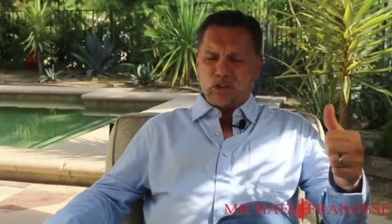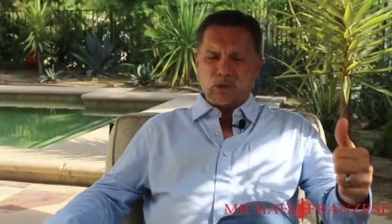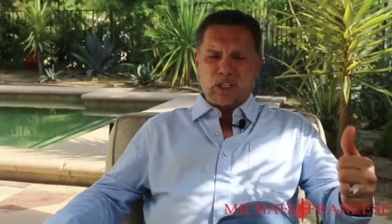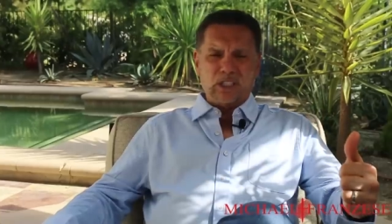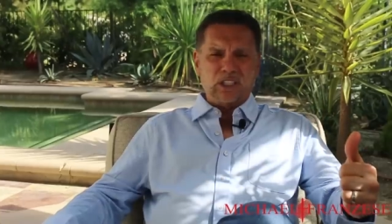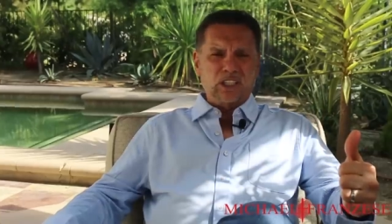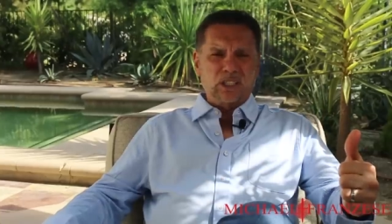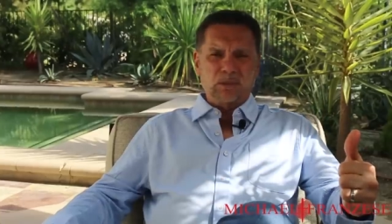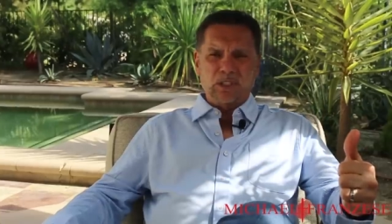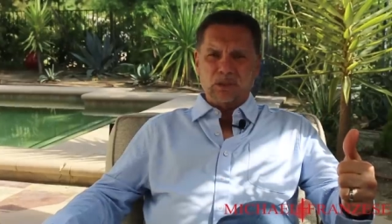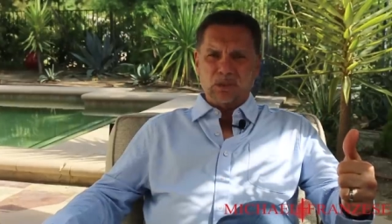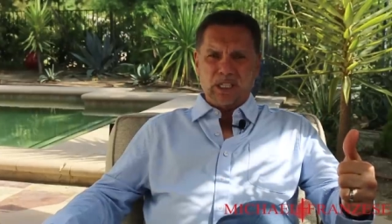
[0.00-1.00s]
tried to give
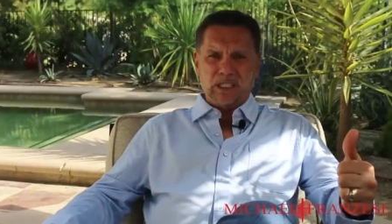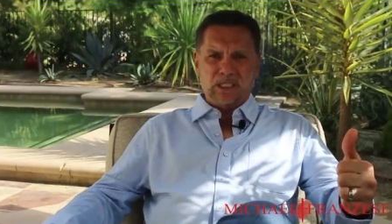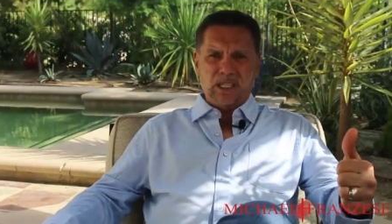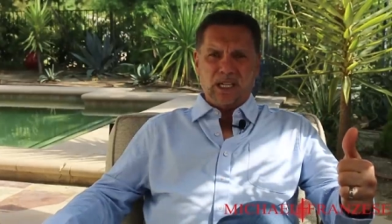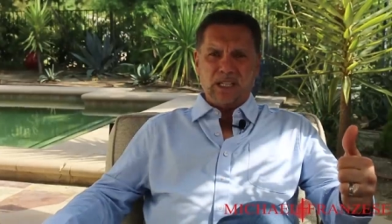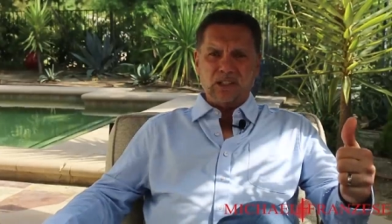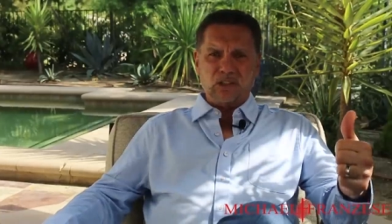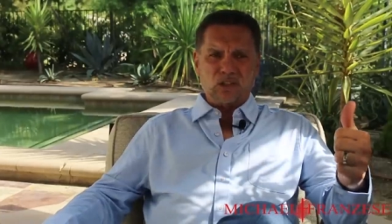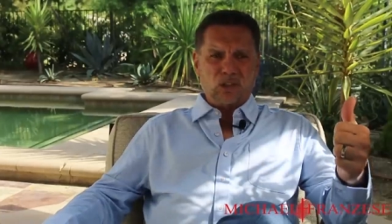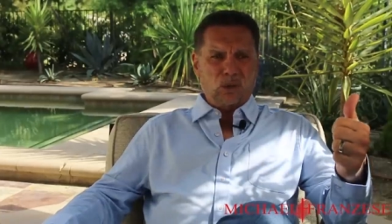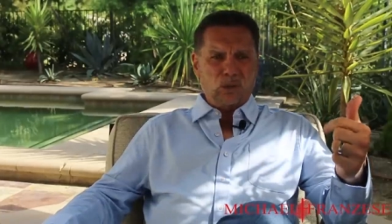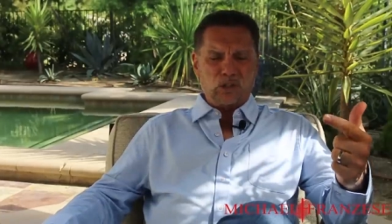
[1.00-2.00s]
me the right guidance,
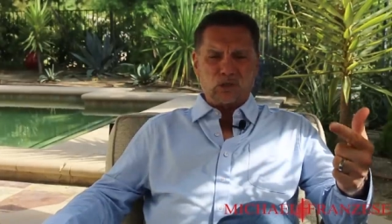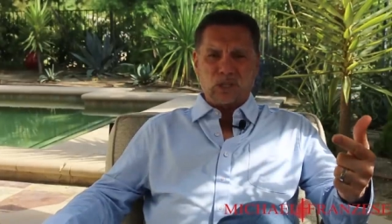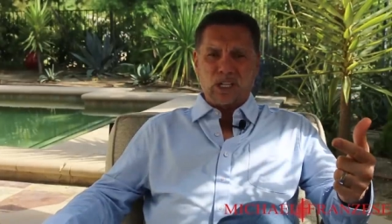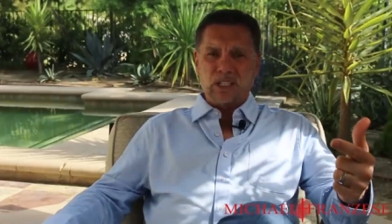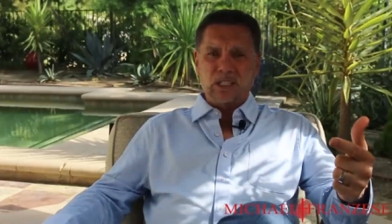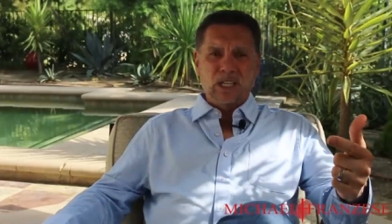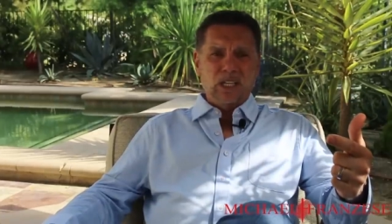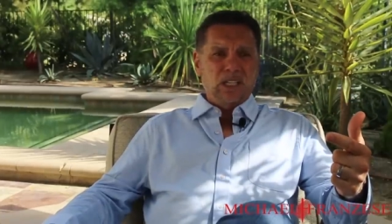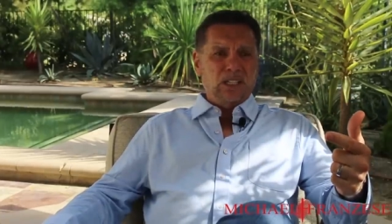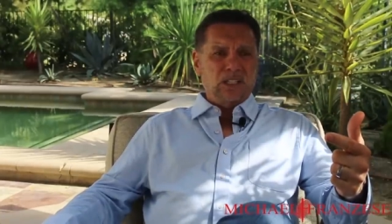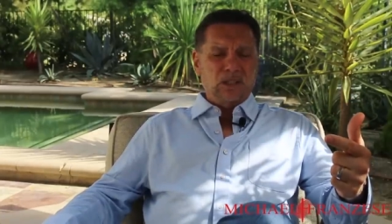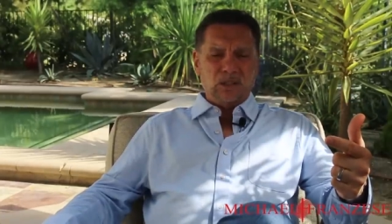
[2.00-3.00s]
always tried,
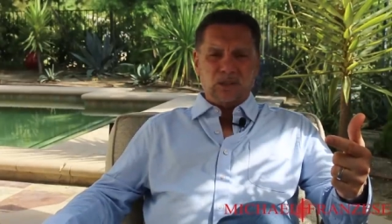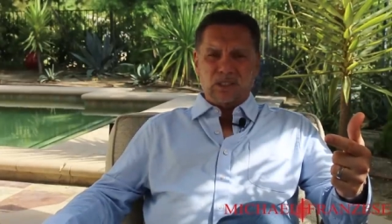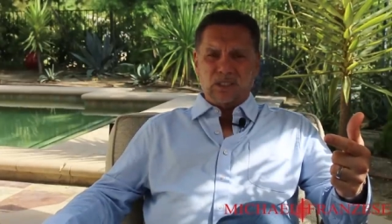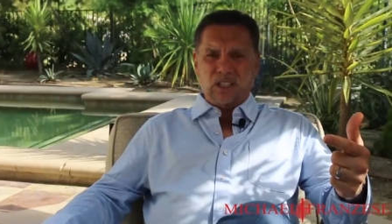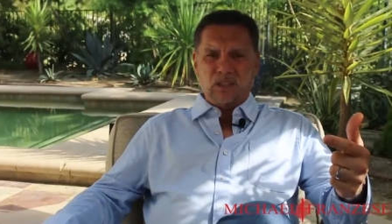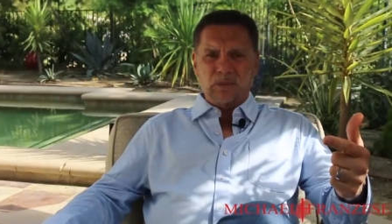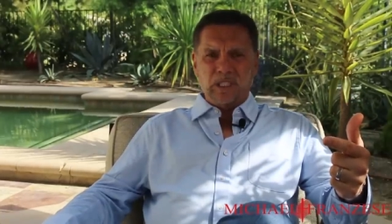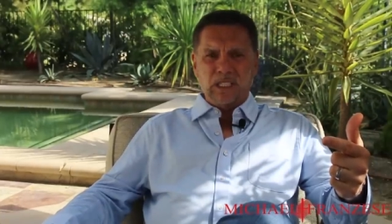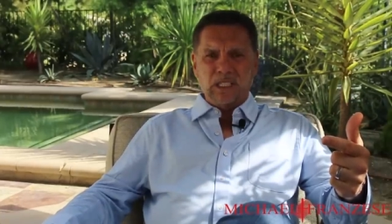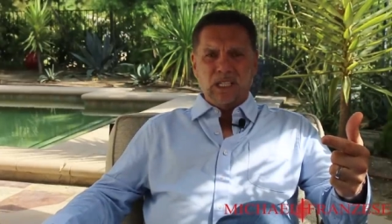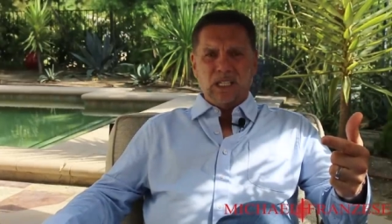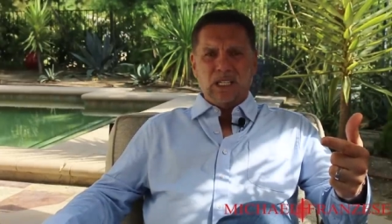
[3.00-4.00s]
you know, to tell
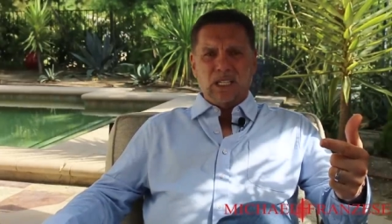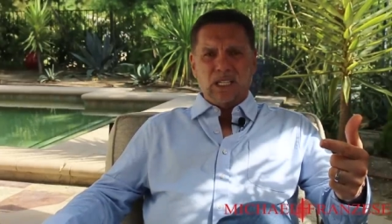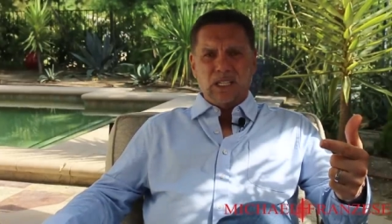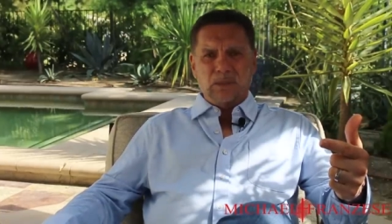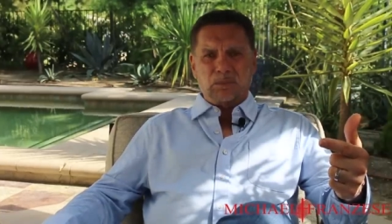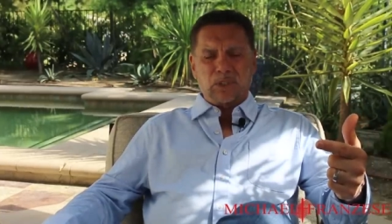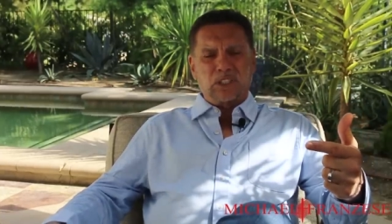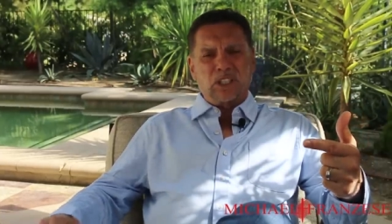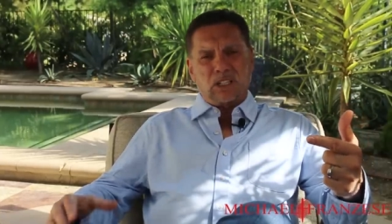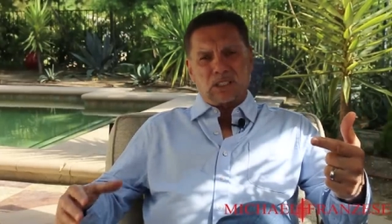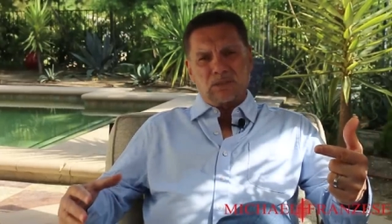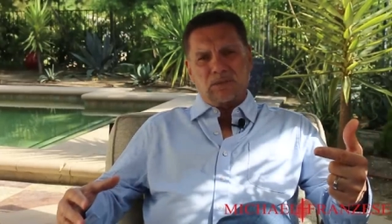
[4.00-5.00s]
me uh,
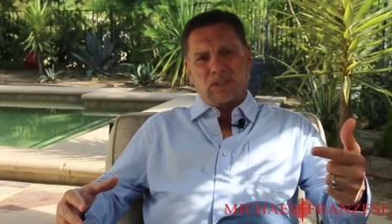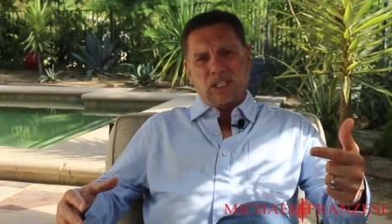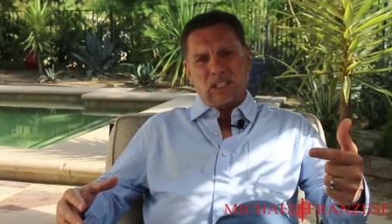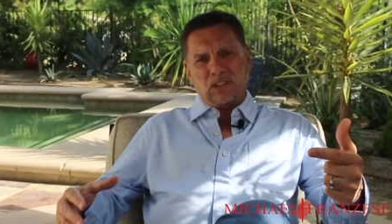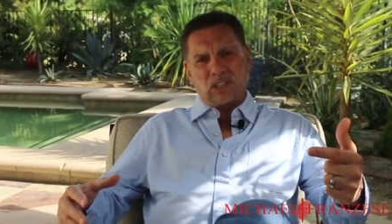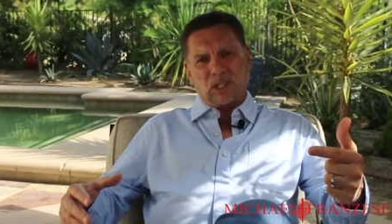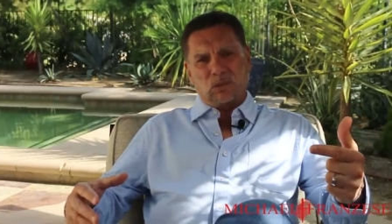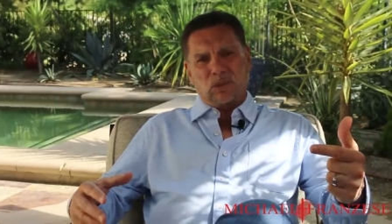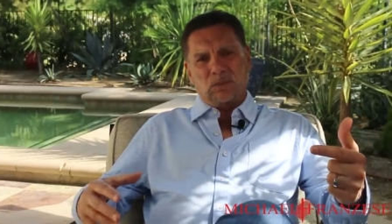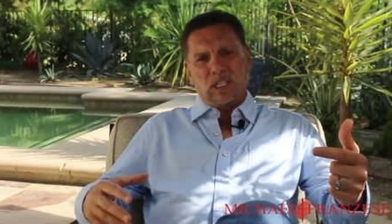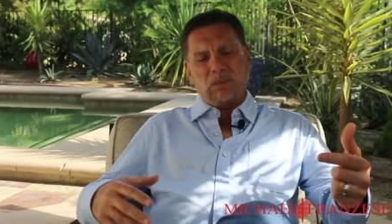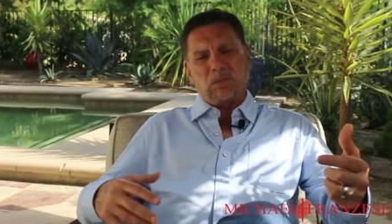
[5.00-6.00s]
productive things that would
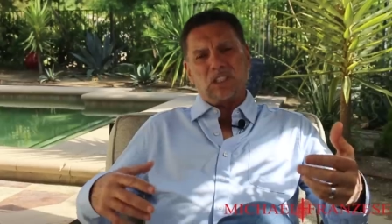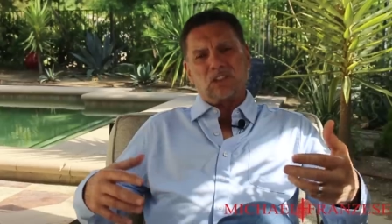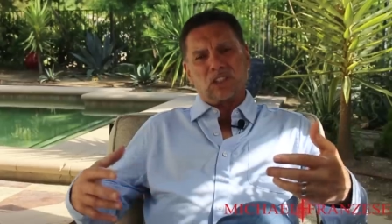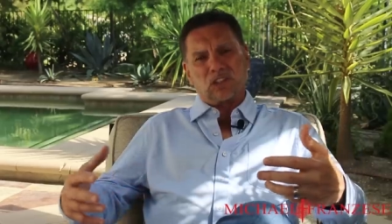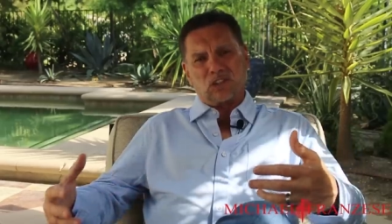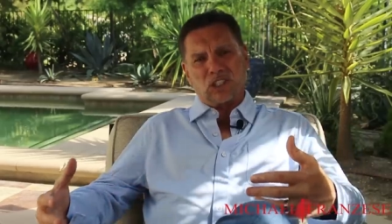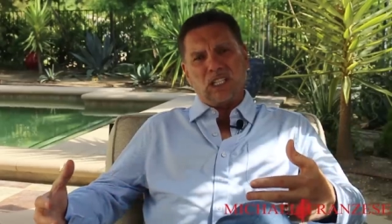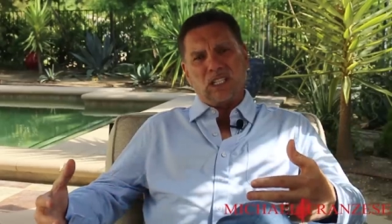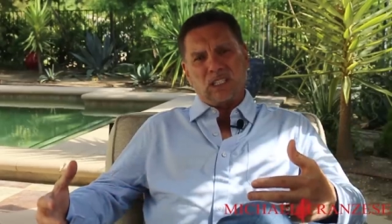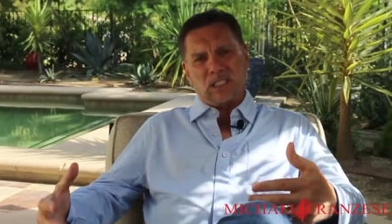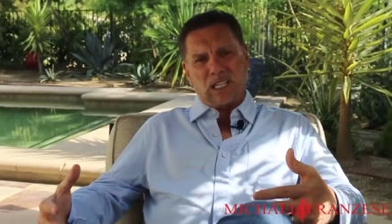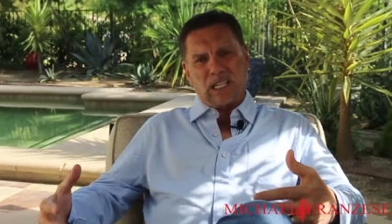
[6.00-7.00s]
make me succeed
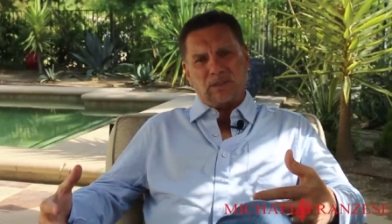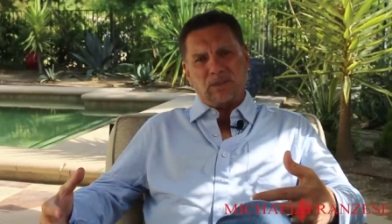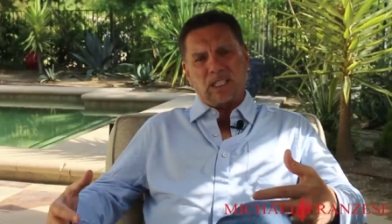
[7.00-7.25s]
in life.